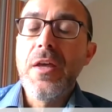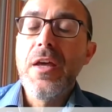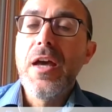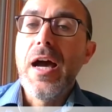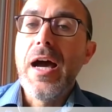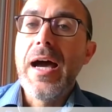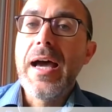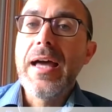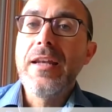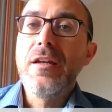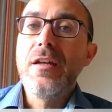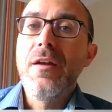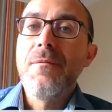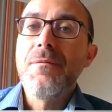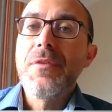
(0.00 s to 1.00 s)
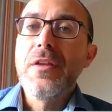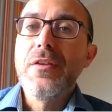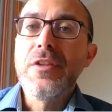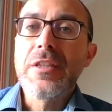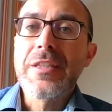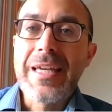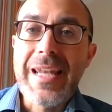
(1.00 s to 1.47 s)
and
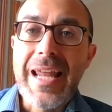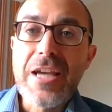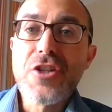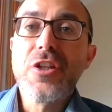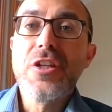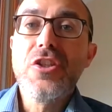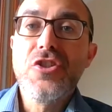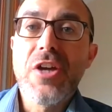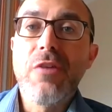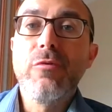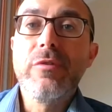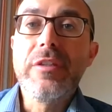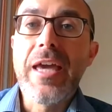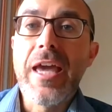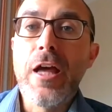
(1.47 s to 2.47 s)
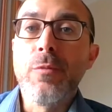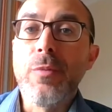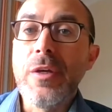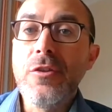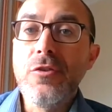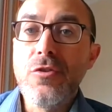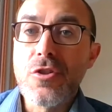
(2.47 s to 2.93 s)
that can actually genuinely help
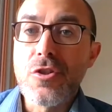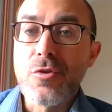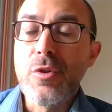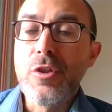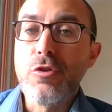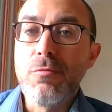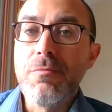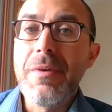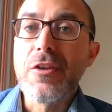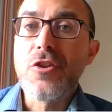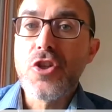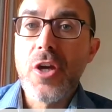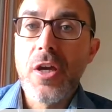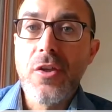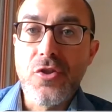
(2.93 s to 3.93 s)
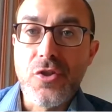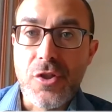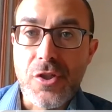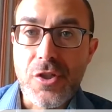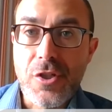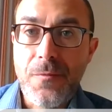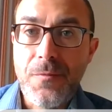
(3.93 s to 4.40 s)
industry to make
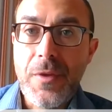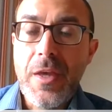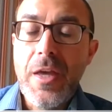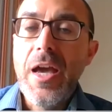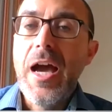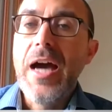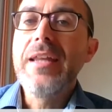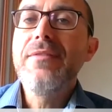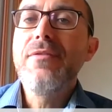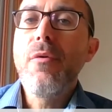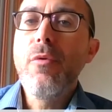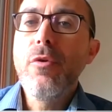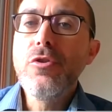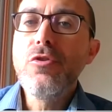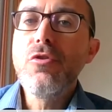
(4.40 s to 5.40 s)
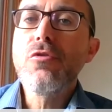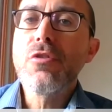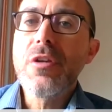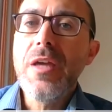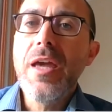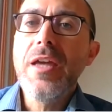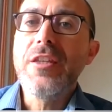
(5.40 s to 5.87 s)
changes. And if we want to
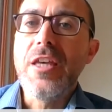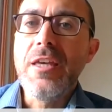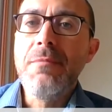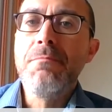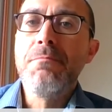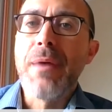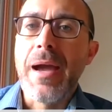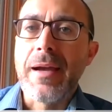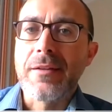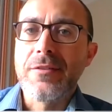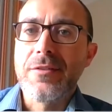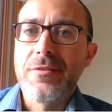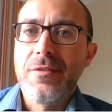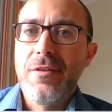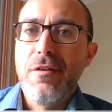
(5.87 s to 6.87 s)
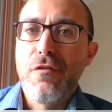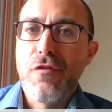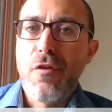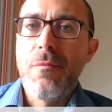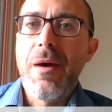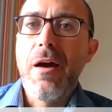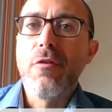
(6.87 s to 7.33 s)
create impact
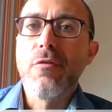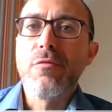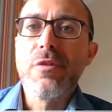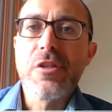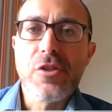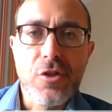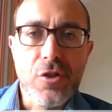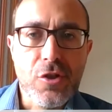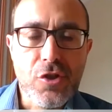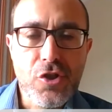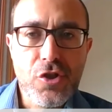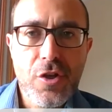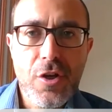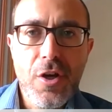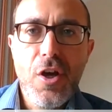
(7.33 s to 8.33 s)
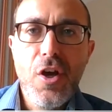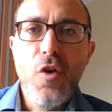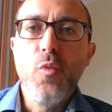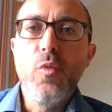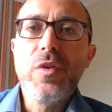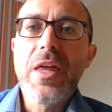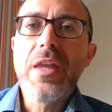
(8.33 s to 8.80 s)
from our research,
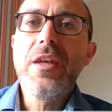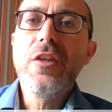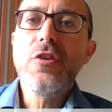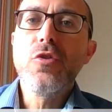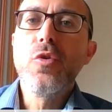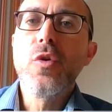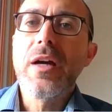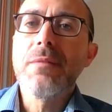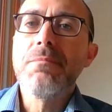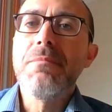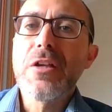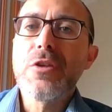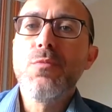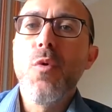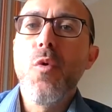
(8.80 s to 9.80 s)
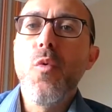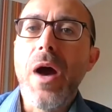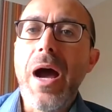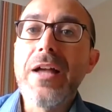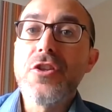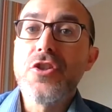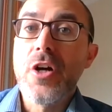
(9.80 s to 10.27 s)
we then need to look at much more
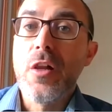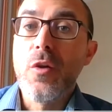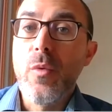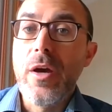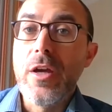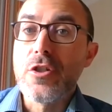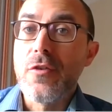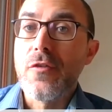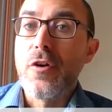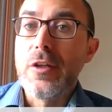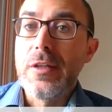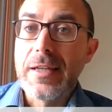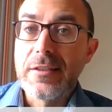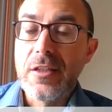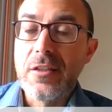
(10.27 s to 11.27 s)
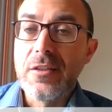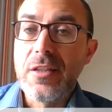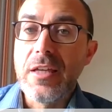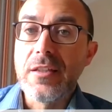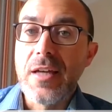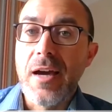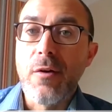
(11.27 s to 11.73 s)
agile ways of collecting
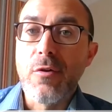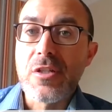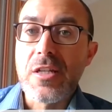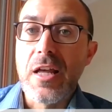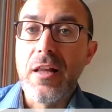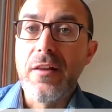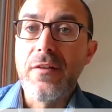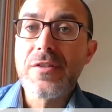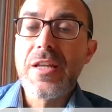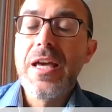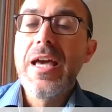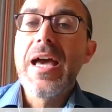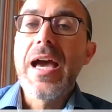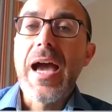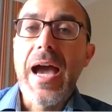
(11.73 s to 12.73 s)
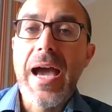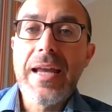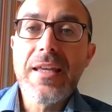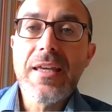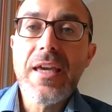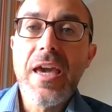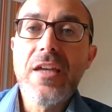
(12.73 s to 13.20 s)
data ourselves and
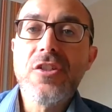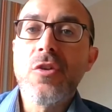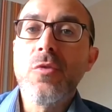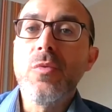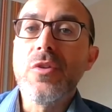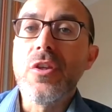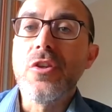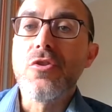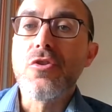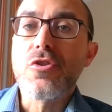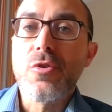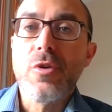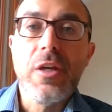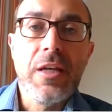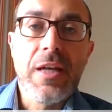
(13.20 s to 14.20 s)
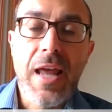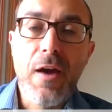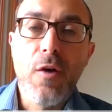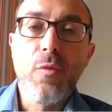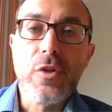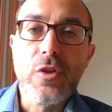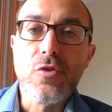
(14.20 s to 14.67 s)
engaging with industry in
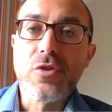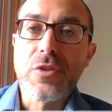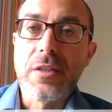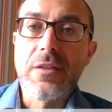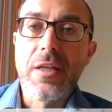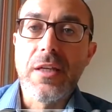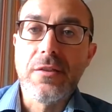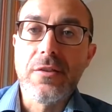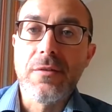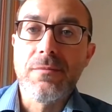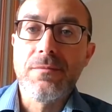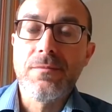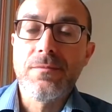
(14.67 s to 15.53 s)
how we use that data.